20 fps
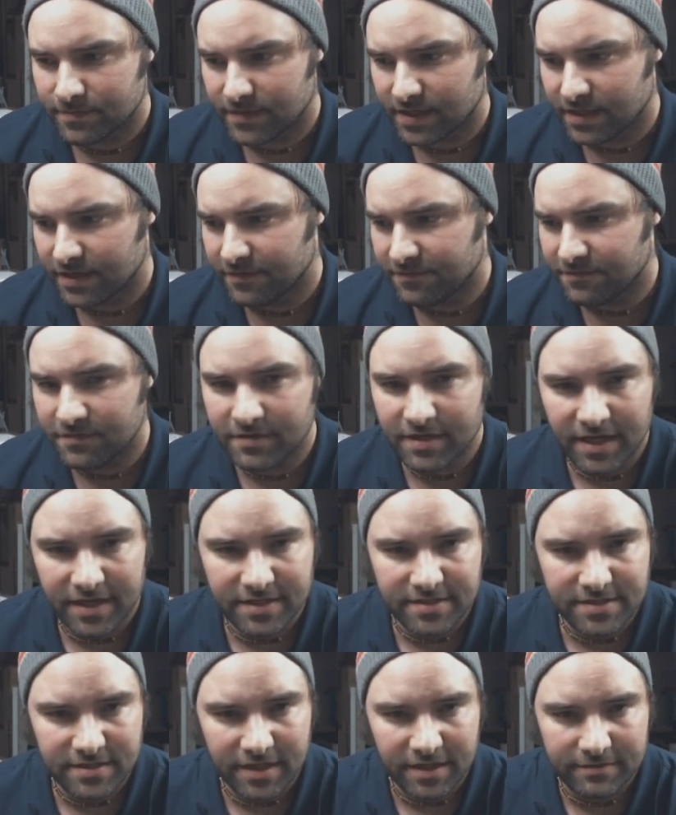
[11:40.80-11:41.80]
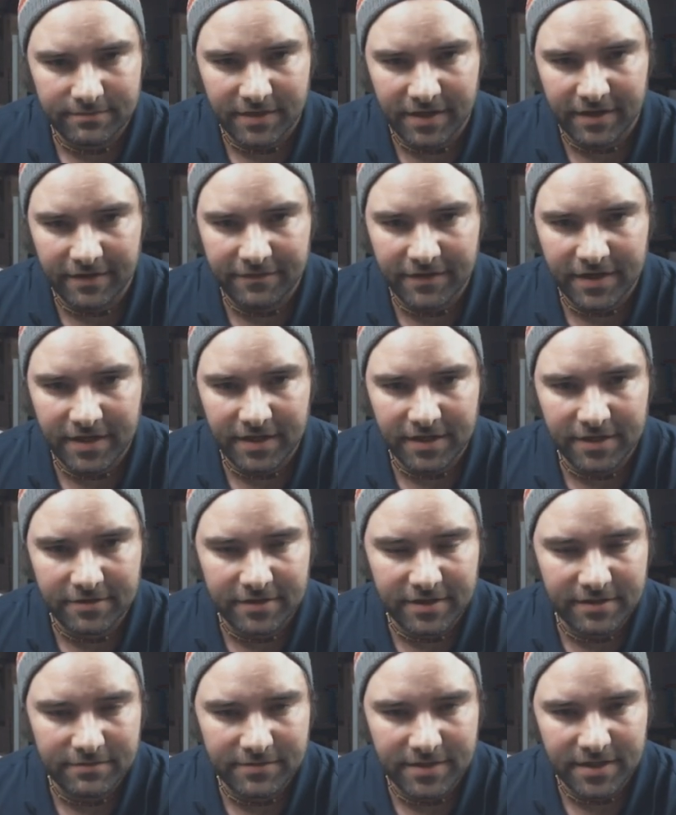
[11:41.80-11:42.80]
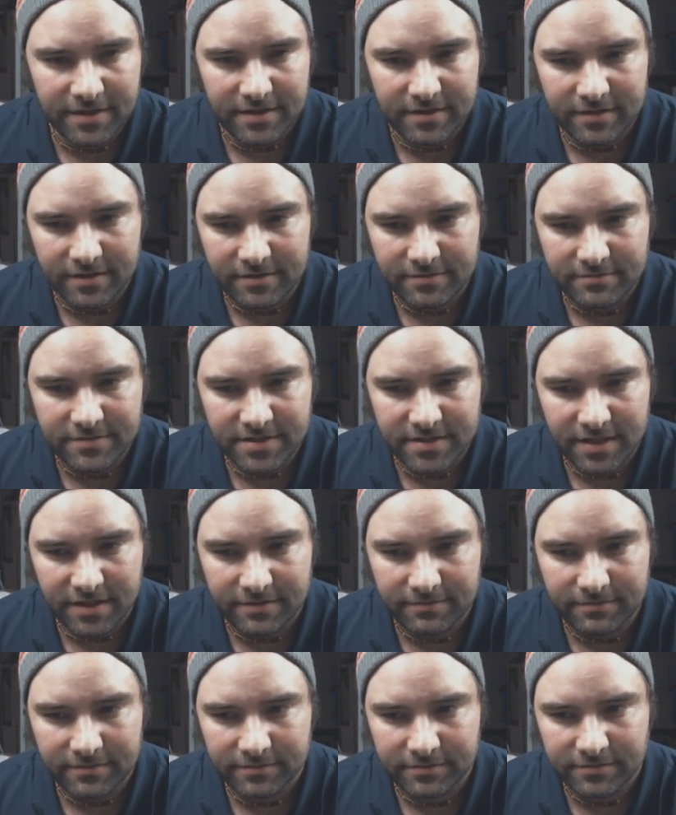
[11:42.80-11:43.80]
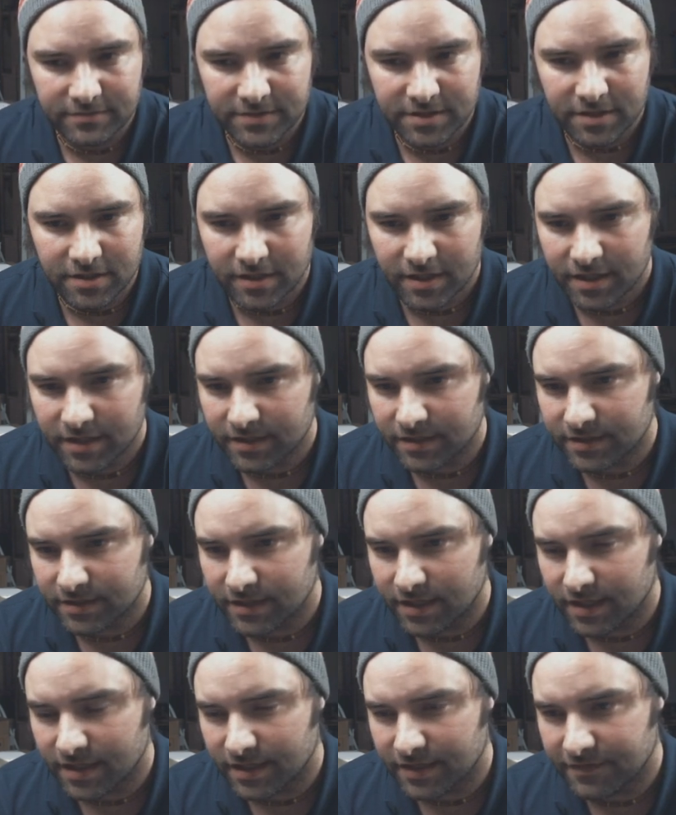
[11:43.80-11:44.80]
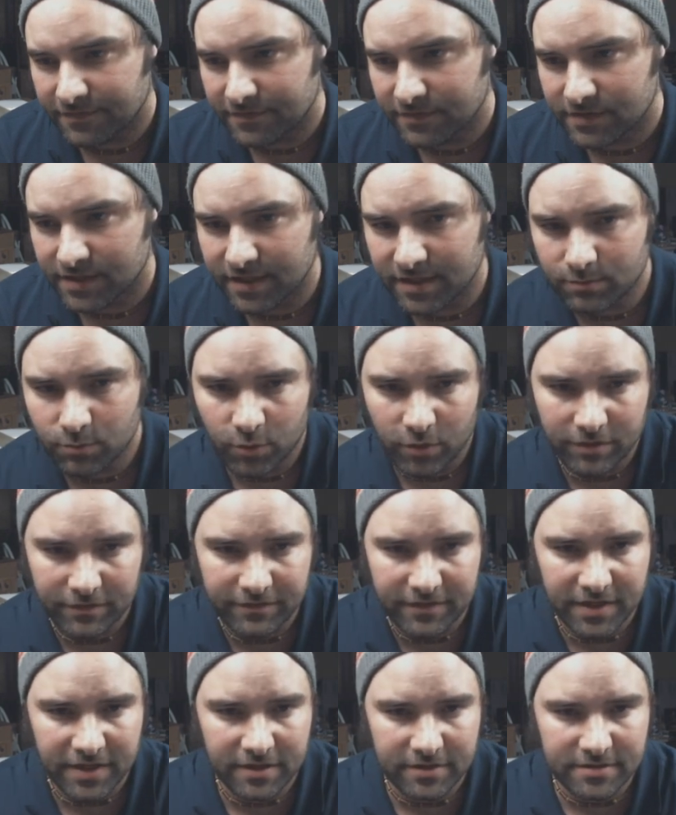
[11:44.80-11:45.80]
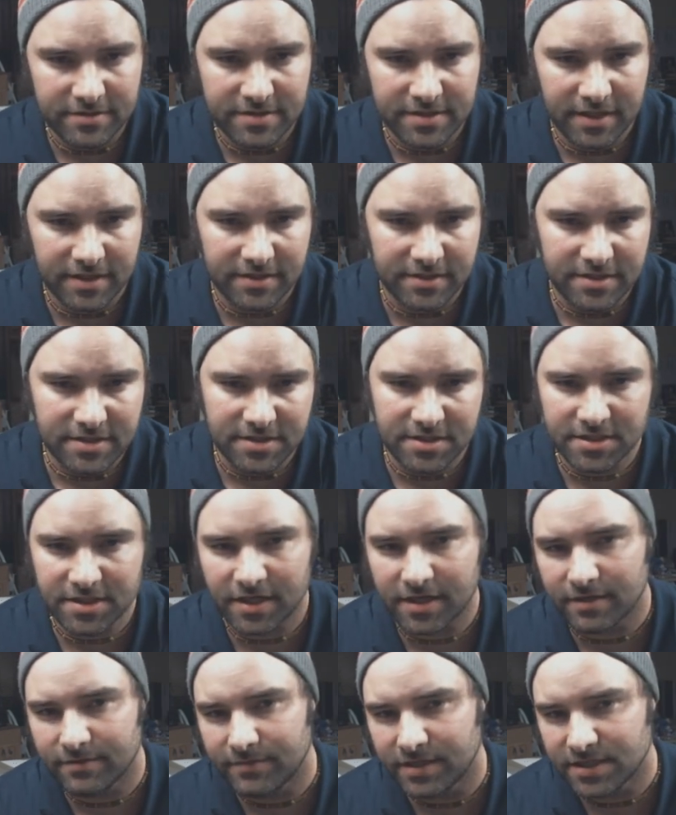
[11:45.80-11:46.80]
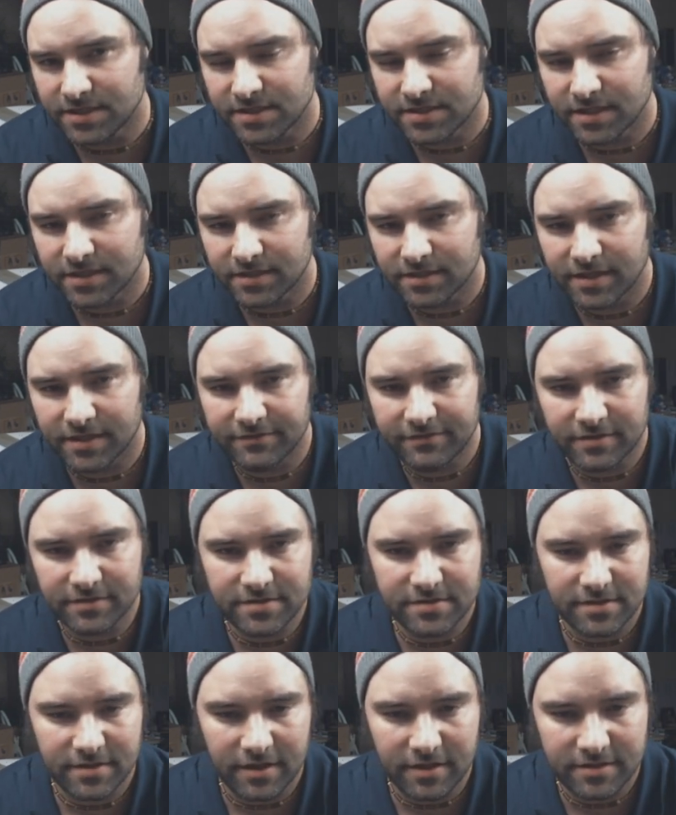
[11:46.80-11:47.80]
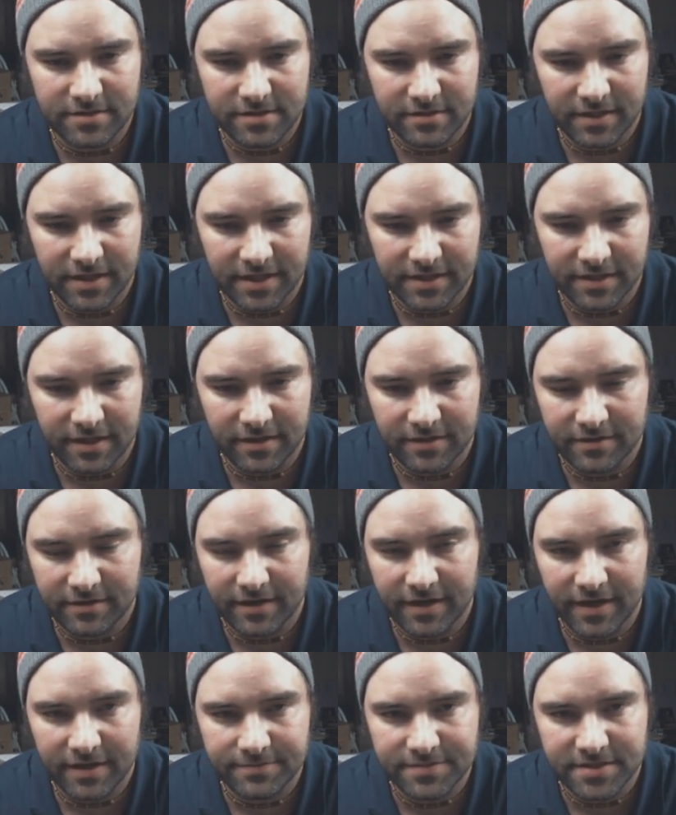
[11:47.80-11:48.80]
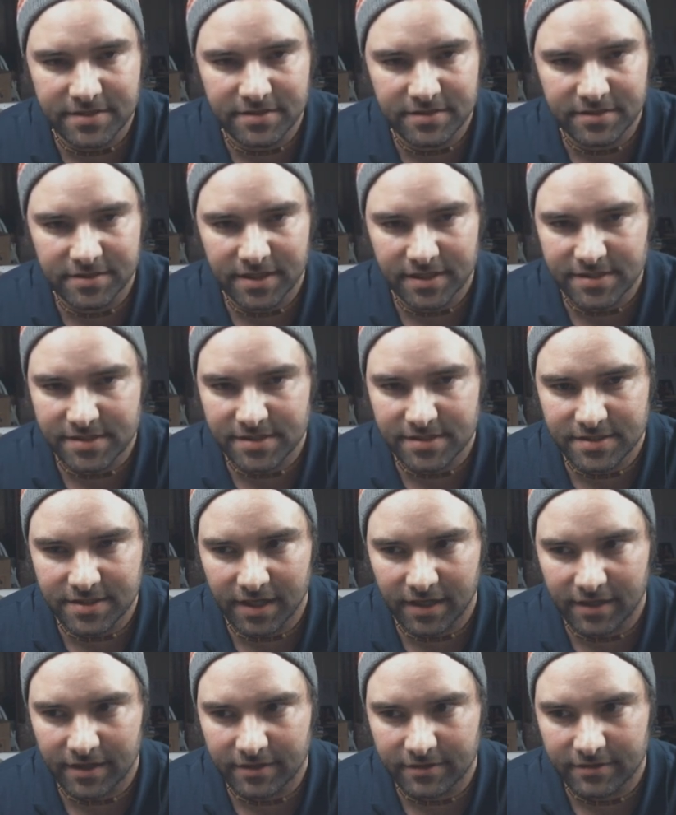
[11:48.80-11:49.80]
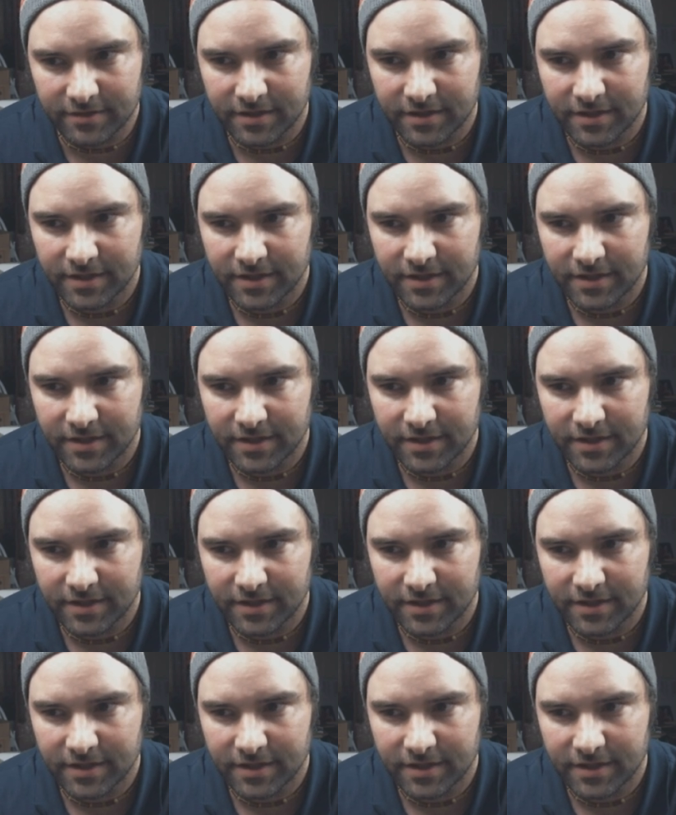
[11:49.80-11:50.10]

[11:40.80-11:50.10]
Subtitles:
If you guys like my video, give me a thumbs up. Go ahead. If you like more videos like this, check out my channel. I've also got other apps that you guys could check out.